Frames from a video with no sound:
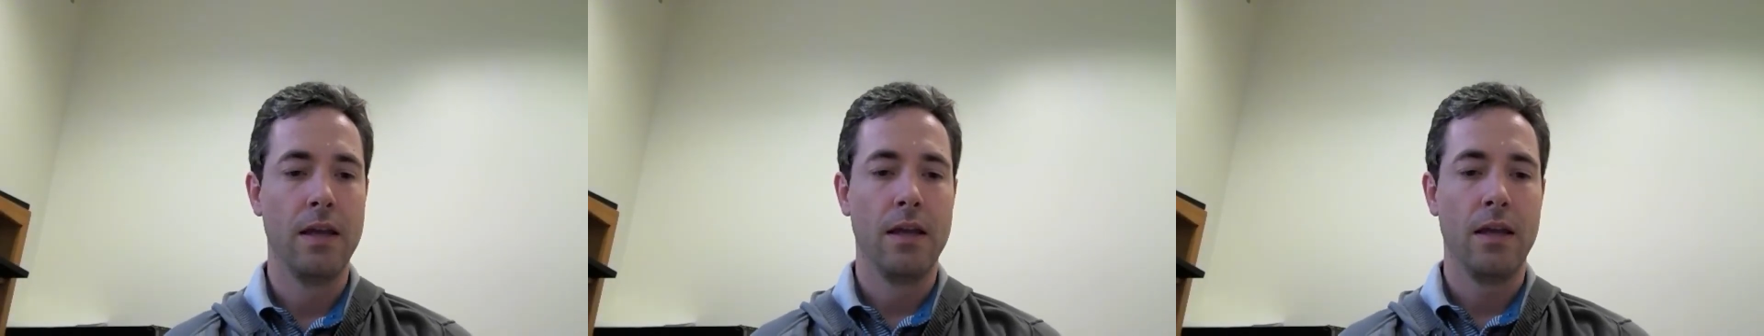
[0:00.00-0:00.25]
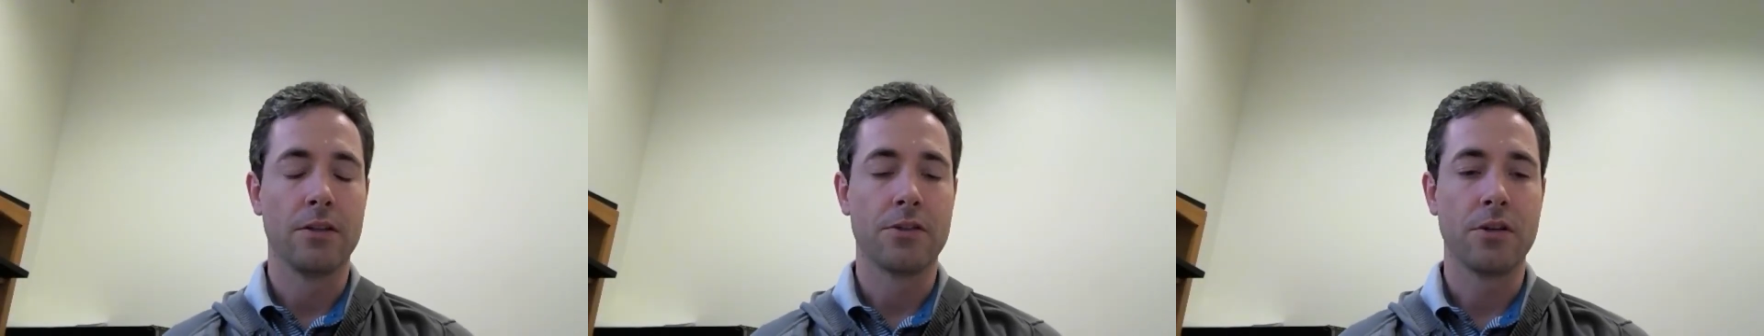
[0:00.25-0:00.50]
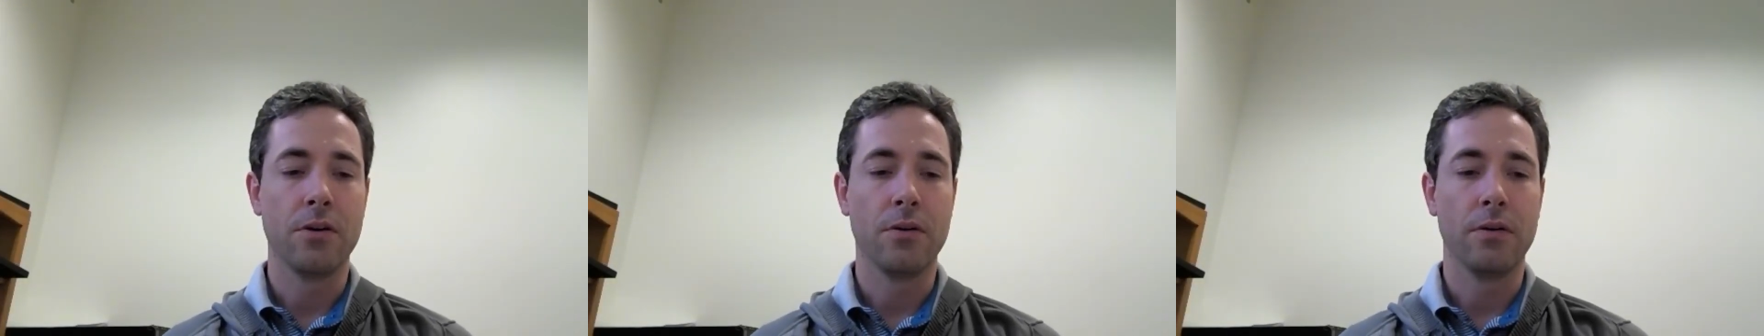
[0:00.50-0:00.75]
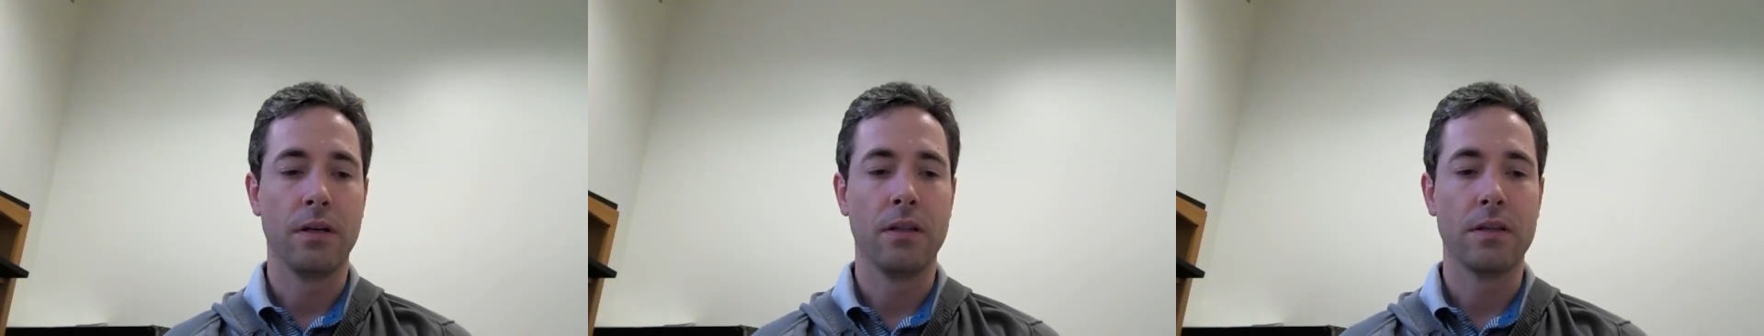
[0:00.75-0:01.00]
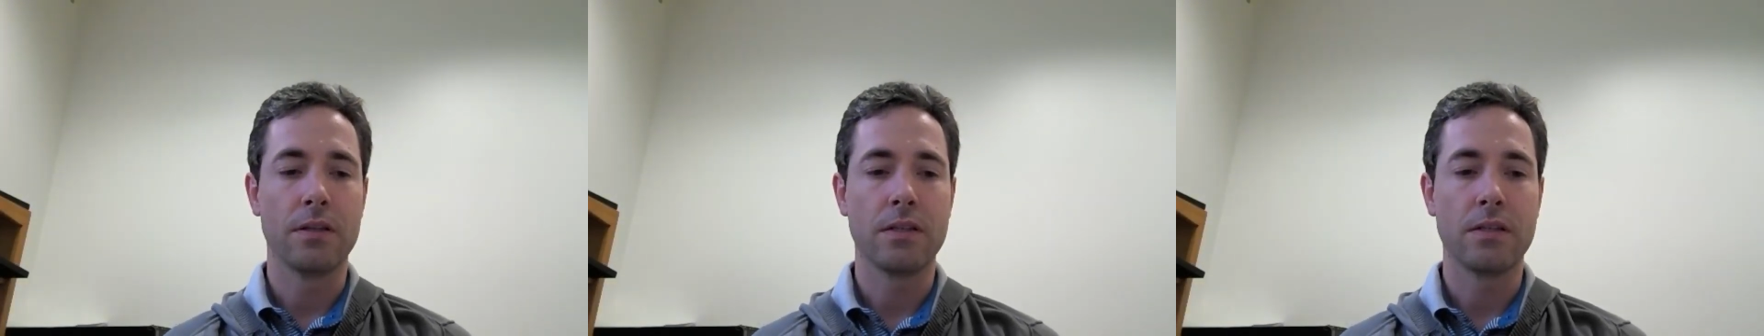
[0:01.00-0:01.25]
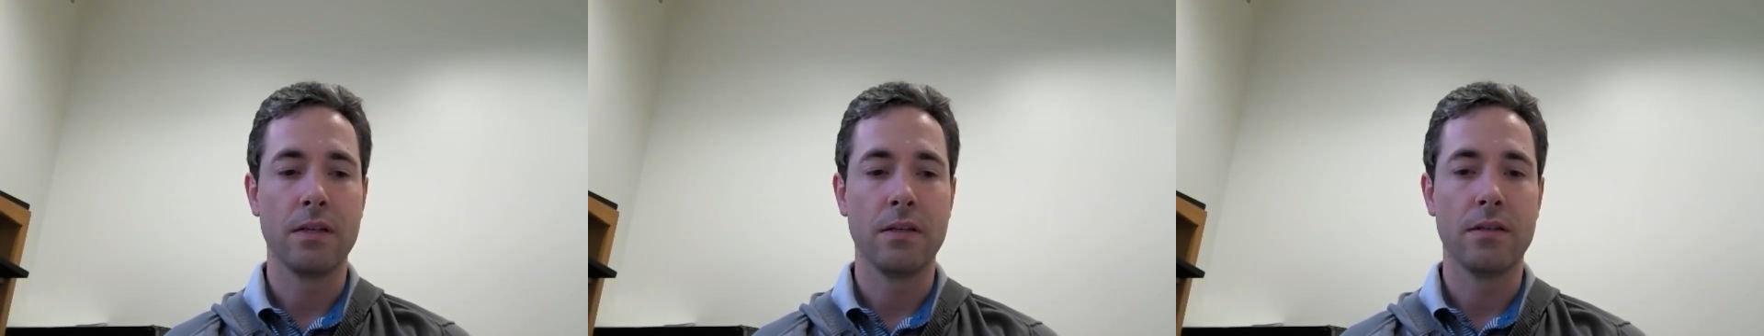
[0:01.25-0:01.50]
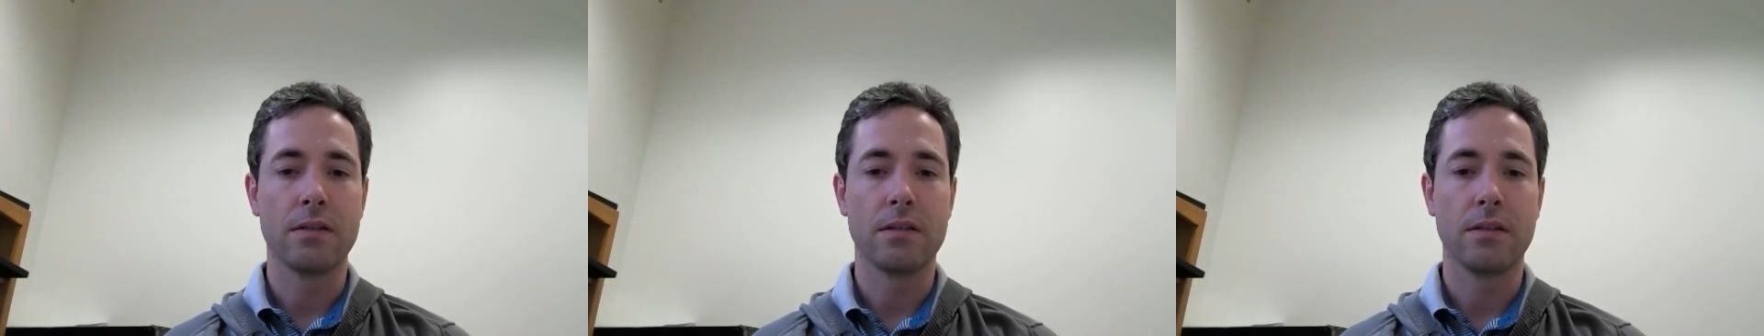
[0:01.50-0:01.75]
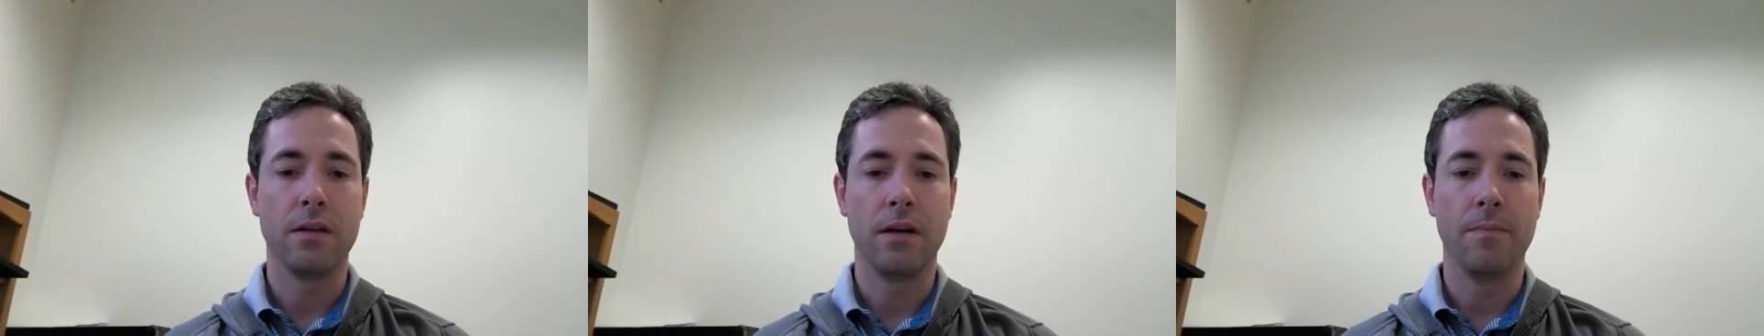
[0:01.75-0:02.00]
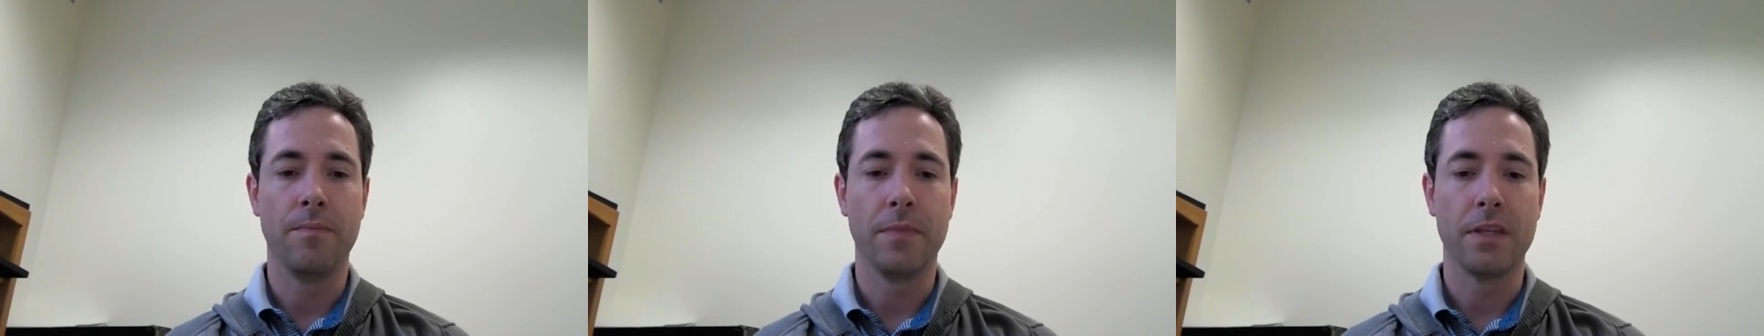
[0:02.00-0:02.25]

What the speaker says: And so in this disease, the